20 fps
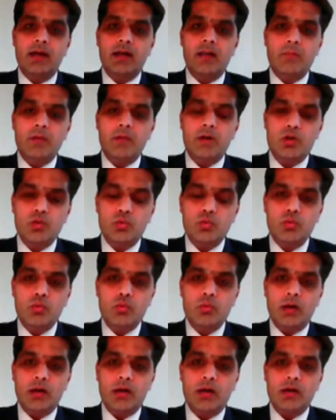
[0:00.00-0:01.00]
Number
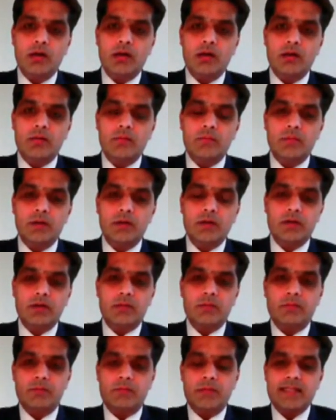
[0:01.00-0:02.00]
two,
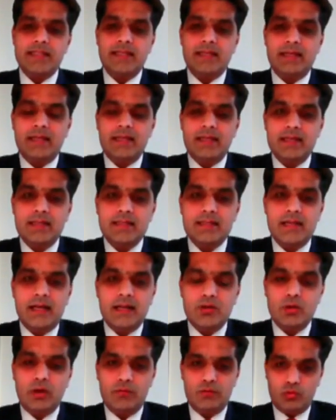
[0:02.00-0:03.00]
basically, is that
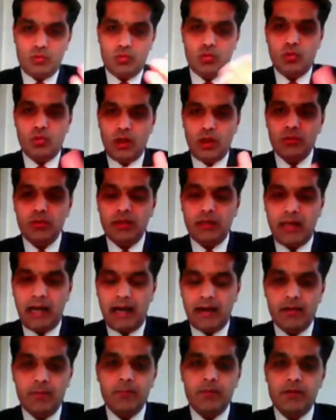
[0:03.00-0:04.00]
you have to go down the
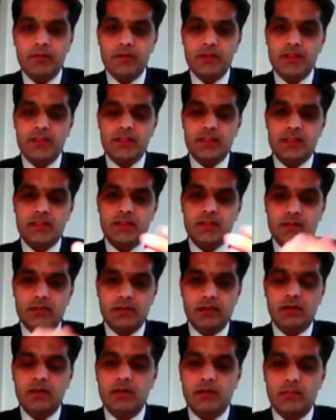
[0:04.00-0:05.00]
ladder, which is
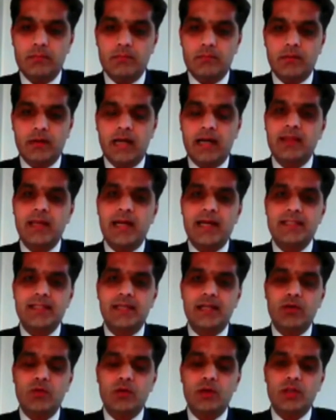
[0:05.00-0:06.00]
get the
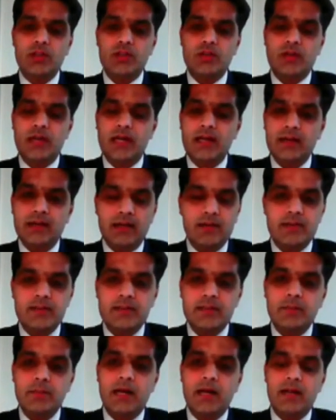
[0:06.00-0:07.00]
asset allocation right, get the
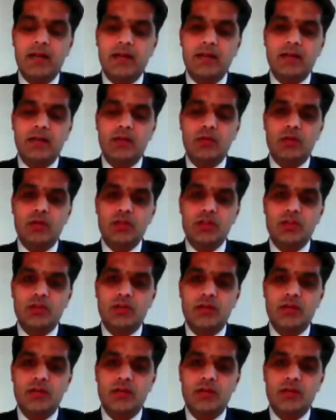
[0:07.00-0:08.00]
subcategory
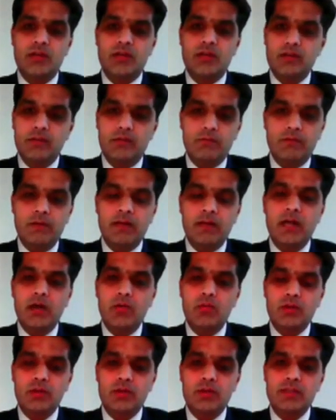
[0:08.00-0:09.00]
allocation right, and weed
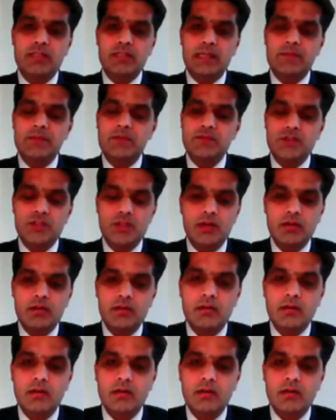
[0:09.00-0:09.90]
out the schemes which are